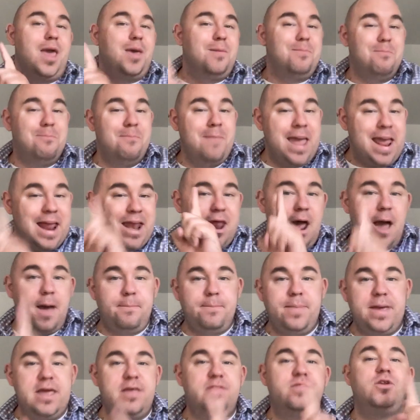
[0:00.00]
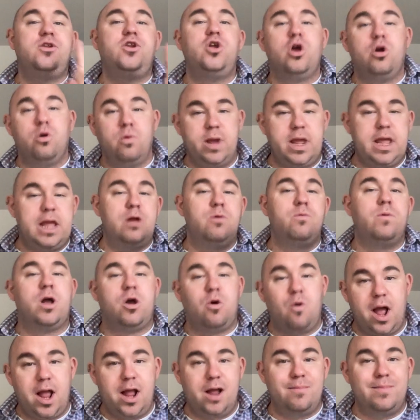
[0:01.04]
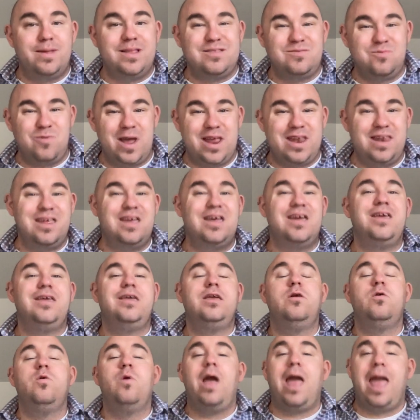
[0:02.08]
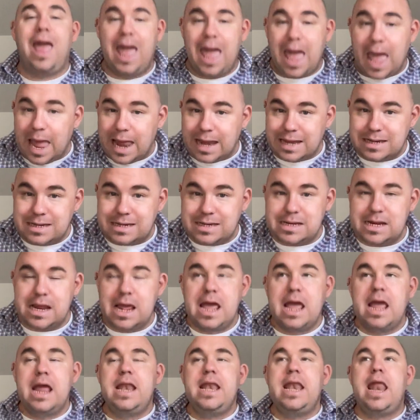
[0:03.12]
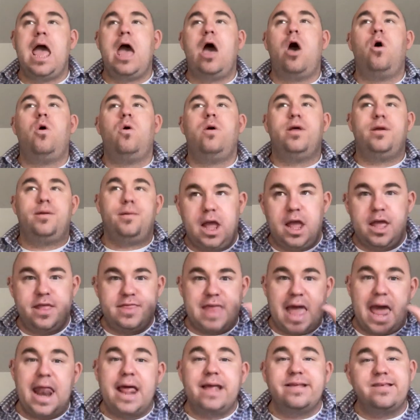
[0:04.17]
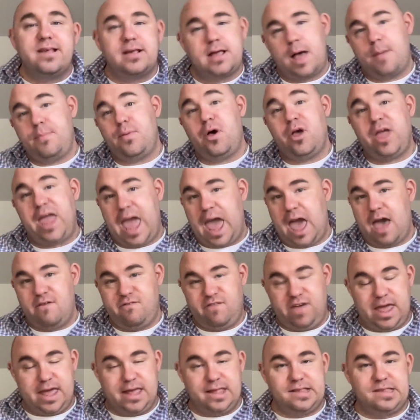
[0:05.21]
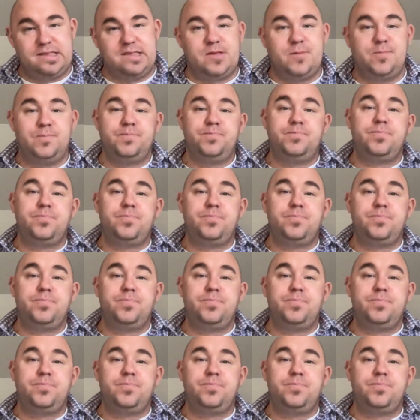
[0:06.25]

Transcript: may not be the degree requirements when you end. Now, that has a couple caveats.